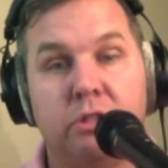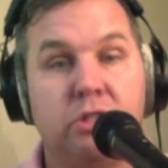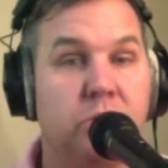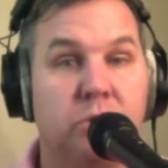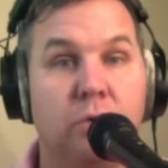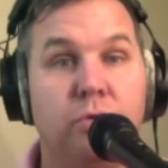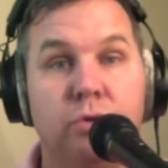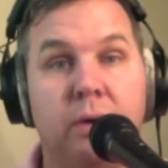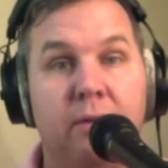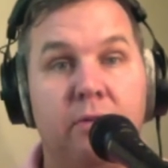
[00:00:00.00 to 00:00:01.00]
Just go do
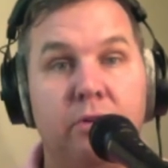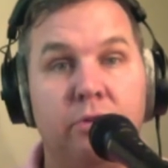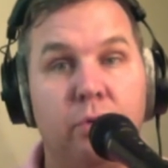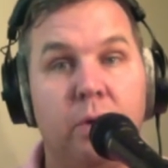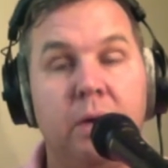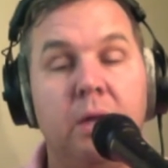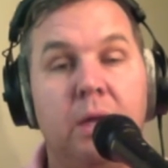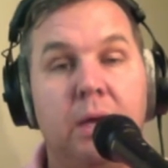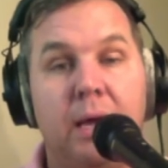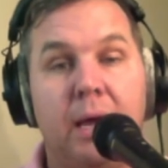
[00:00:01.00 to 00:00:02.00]
whatever you're doing,
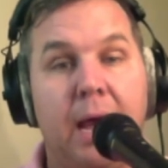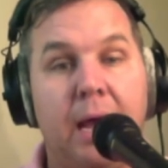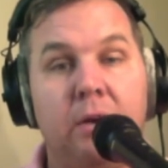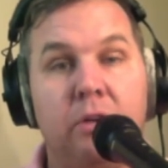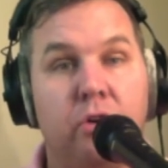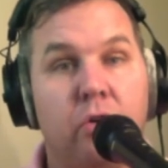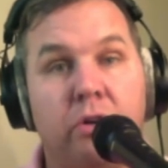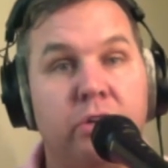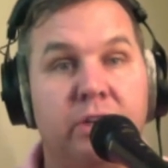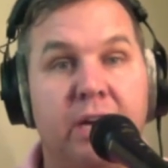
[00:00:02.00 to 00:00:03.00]
and you're
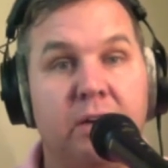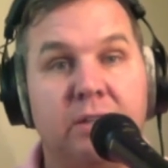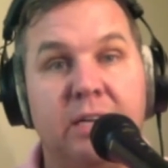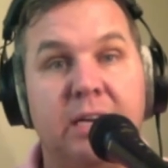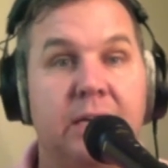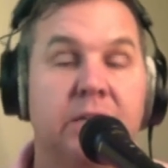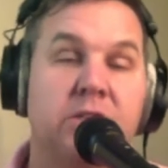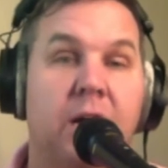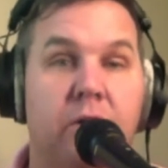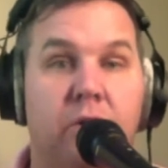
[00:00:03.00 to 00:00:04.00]
on your guarantee, and it's
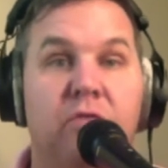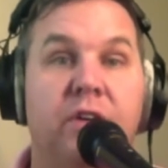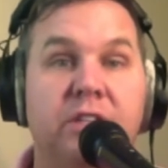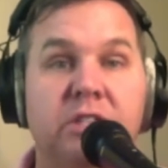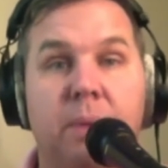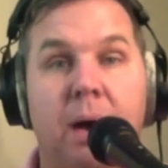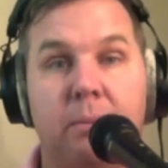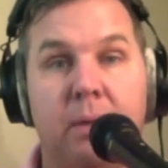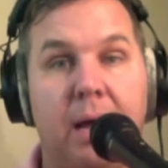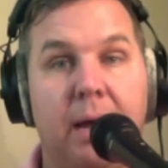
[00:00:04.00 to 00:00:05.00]
not going to hurt Vince's
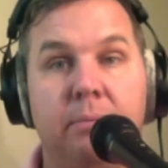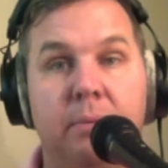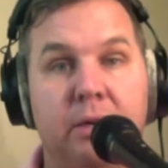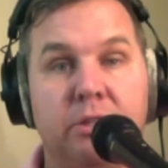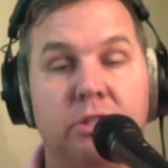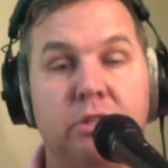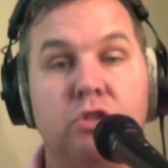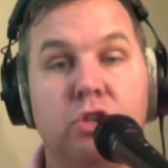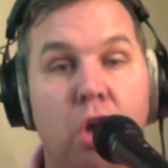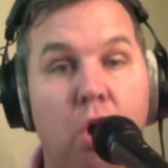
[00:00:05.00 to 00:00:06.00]
bottom line because there's
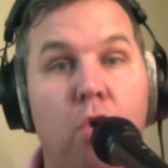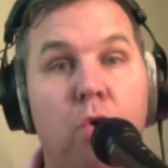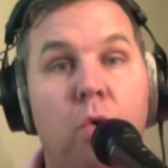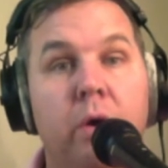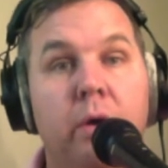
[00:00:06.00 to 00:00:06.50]
no